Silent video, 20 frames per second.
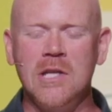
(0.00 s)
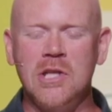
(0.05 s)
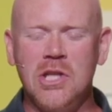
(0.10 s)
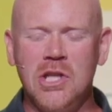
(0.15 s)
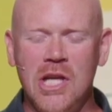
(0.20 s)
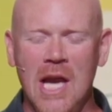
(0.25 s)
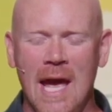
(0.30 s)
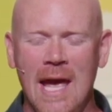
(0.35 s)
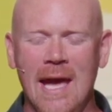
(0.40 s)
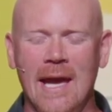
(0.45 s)

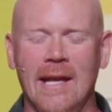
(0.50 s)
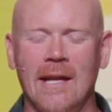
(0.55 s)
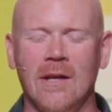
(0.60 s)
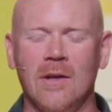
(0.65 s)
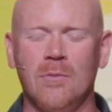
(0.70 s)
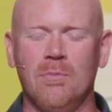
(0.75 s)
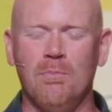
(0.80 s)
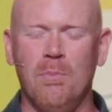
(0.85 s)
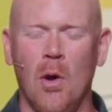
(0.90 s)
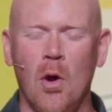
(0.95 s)
chain
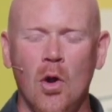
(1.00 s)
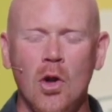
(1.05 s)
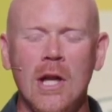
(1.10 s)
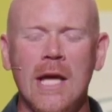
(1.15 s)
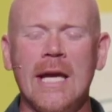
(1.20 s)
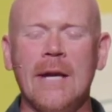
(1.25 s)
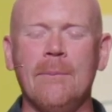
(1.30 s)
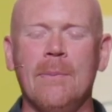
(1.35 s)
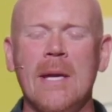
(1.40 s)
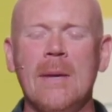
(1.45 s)

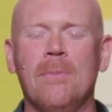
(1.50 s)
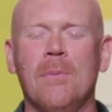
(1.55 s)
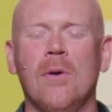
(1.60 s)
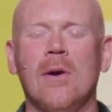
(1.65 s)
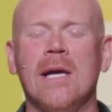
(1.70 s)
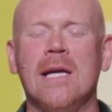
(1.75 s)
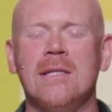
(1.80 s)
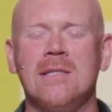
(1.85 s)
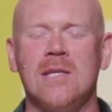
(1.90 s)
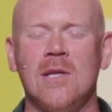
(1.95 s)
pulling
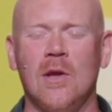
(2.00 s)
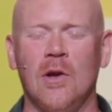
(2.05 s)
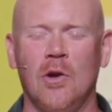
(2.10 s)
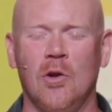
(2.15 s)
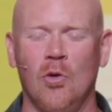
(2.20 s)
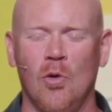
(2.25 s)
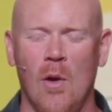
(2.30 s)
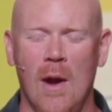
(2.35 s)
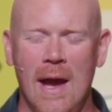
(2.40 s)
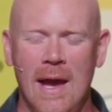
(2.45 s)
people into the
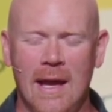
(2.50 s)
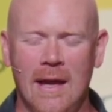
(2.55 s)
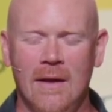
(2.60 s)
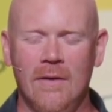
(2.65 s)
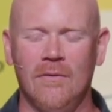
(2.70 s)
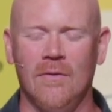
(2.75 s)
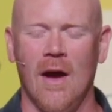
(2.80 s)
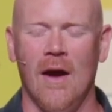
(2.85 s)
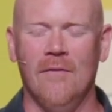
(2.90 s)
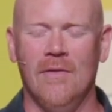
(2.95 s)

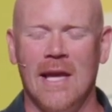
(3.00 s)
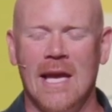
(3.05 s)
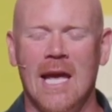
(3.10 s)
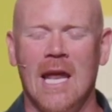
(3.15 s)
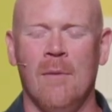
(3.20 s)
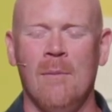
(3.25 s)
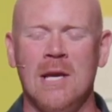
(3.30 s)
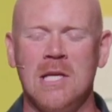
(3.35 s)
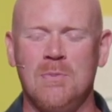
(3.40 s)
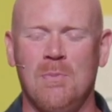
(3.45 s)
grave of the
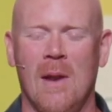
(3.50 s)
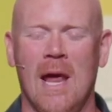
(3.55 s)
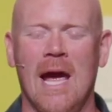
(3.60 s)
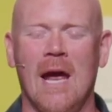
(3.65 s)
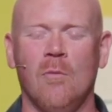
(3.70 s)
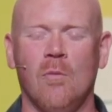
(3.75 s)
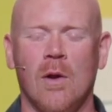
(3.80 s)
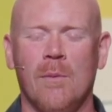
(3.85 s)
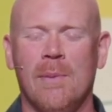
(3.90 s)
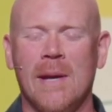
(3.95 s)
enemy's
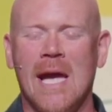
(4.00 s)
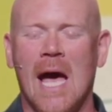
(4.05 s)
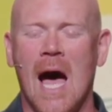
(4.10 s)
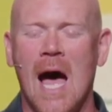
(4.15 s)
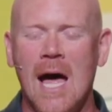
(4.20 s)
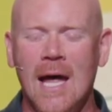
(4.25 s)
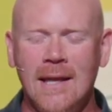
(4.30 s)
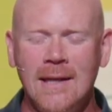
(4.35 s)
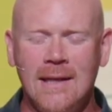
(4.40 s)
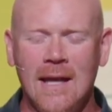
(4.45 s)
plan would be
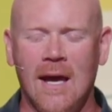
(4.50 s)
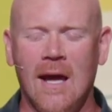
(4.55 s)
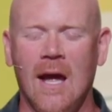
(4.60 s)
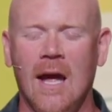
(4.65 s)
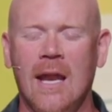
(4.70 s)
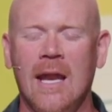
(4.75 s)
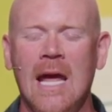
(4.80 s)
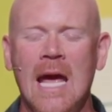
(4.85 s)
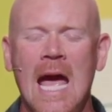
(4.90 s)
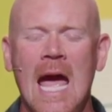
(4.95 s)

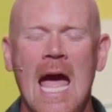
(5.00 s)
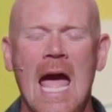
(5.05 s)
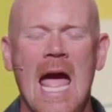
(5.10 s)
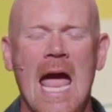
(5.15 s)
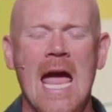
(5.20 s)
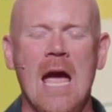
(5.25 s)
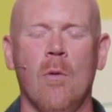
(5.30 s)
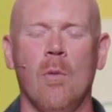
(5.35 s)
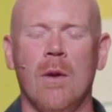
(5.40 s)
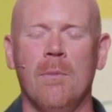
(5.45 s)
undone
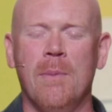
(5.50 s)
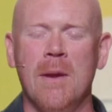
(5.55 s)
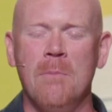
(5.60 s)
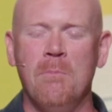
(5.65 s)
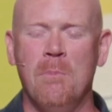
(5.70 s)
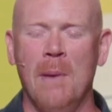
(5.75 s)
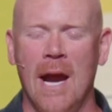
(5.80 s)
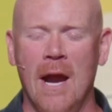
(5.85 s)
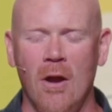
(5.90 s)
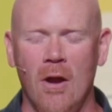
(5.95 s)
it would be
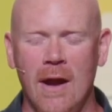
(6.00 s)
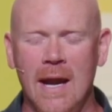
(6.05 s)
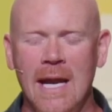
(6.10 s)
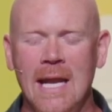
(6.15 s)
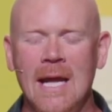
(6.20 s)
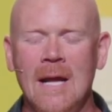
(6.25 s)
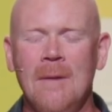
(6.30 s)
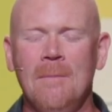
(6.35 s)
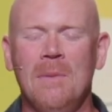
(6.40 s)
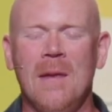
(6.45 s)

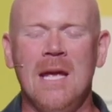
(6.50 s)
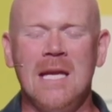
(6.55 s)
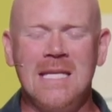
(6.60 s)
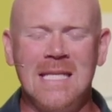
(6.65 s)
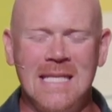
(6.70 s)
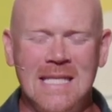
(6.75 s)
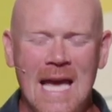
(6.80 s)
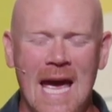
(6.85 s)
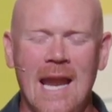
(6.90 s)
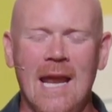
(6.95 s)
buried,
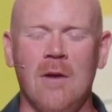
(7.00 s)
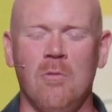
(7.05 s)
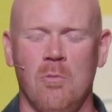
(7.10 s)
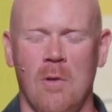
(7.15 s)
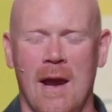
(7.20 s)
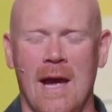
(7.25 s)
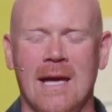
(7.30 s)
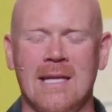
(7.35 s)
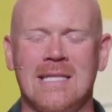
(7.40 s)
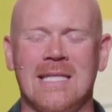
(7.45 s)
set at
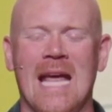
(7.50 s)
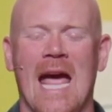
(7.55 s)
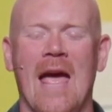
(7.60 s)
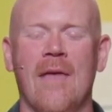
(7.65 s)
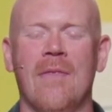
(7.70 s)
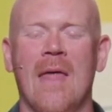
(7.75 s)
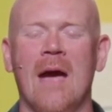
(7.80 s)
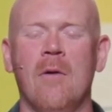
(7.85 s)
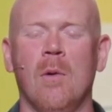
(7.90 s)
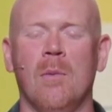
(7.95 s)
rest,
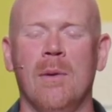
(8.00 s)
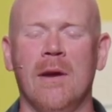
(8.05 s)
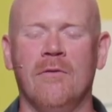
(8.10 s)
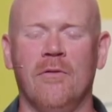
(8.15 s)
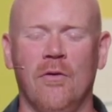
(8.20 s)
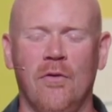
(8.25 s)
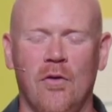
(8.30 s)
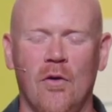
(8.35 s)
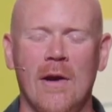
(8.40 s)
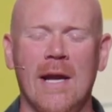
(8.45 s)
and they would be
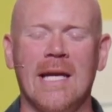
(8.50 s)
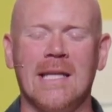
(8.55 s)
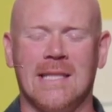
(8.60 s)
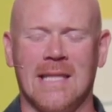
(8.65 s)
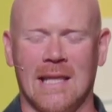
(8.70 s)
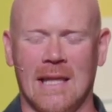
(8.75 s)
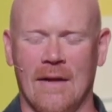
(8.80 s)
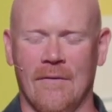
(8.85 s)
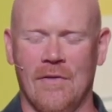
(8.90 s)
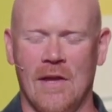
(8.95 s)
free
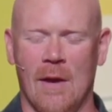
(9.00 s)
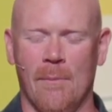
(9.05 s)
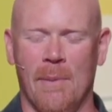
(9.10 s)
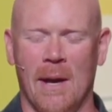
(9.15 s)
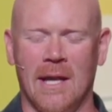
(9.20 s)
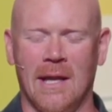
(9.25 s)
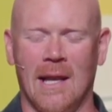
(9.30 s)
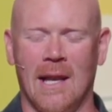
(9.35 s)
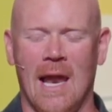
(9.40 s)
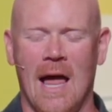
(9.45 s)
to live the
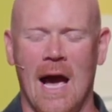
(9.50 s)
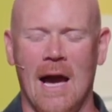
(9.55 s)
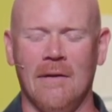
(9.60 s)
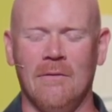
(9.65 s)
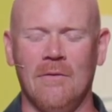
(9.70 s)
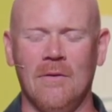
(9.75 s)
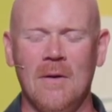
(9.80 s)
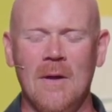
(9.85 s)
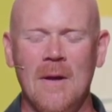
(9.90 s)
abundant life.